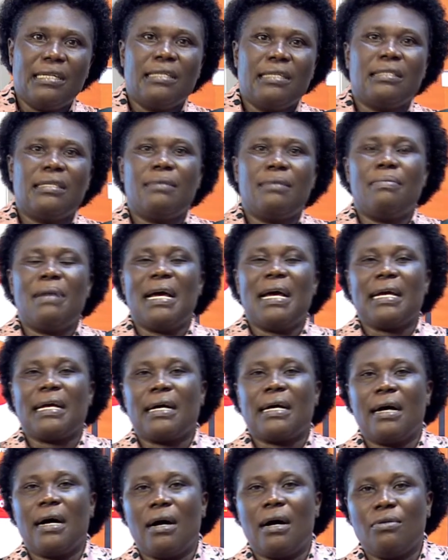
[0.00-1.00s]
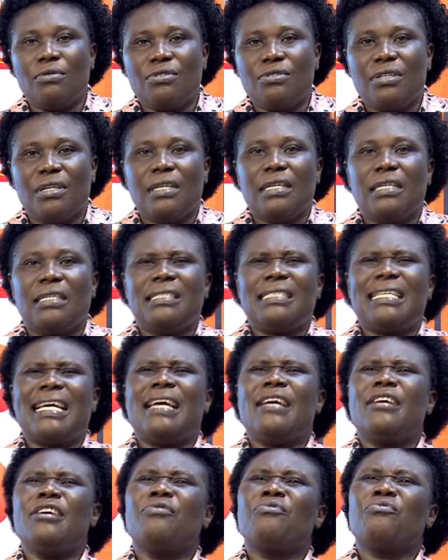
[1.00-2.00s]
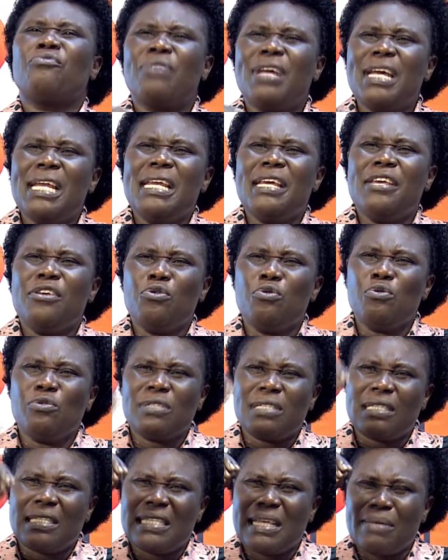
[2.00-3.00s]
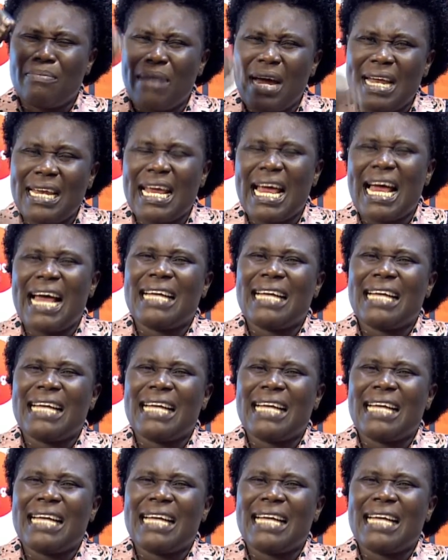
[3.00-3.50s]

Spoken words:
they buy cows. They really use the money,